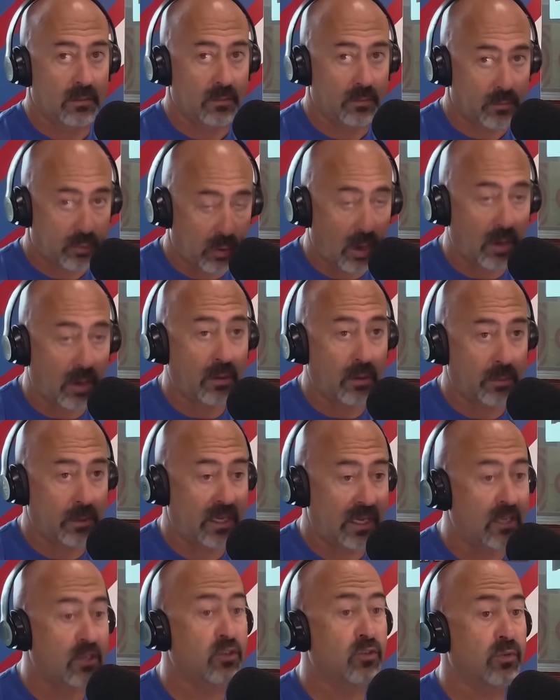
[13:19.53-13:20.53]
probably
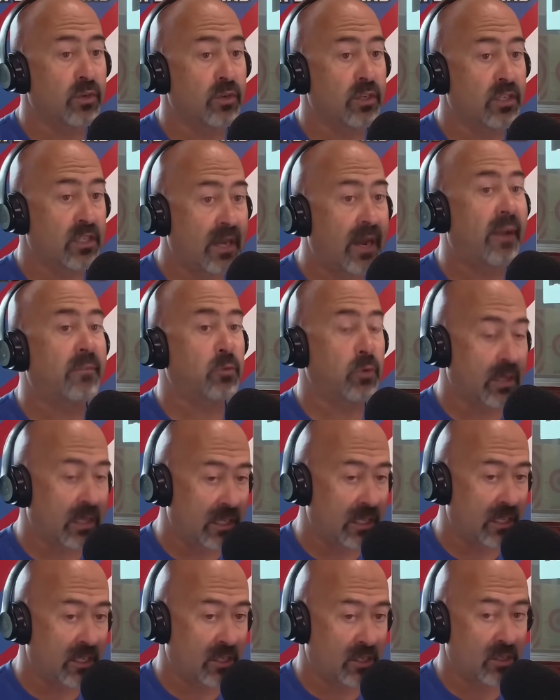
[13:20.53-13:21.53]
injuries to have to at
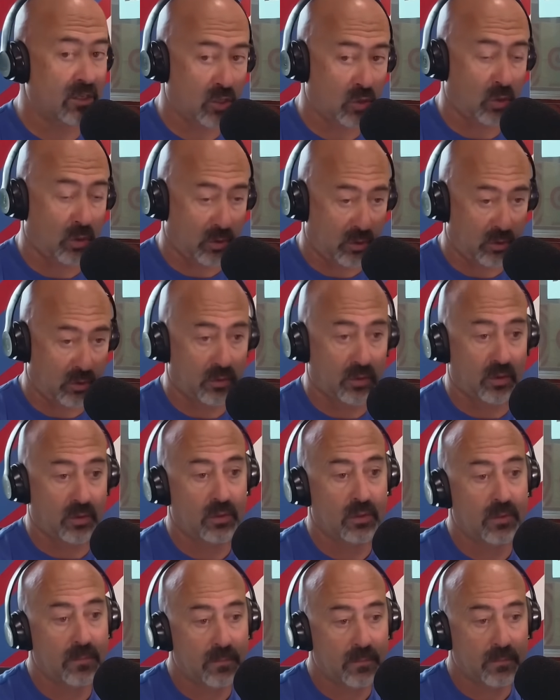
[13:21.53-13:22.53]
least sort through.
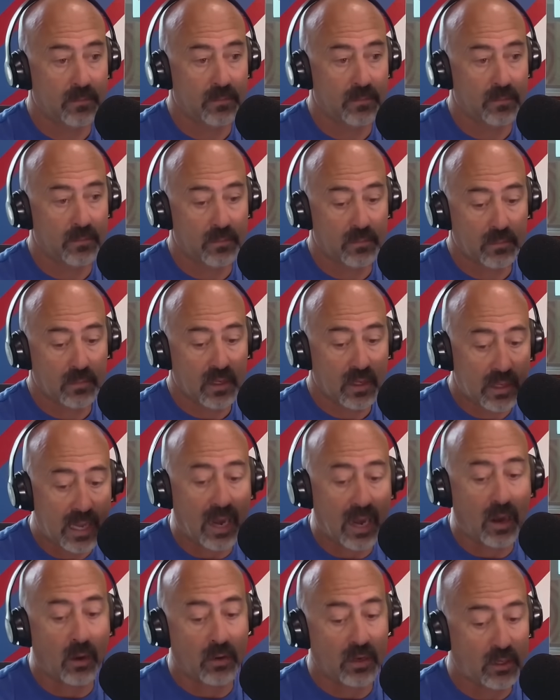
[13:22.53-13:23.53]

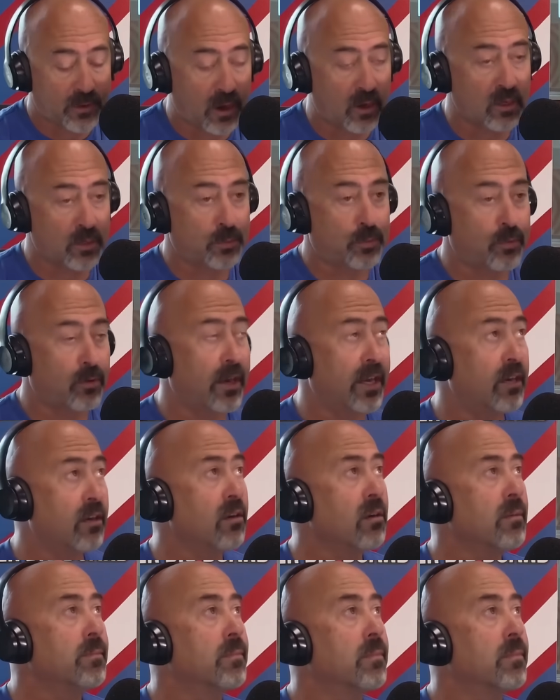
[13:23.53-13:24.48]
Now, as far as Prater,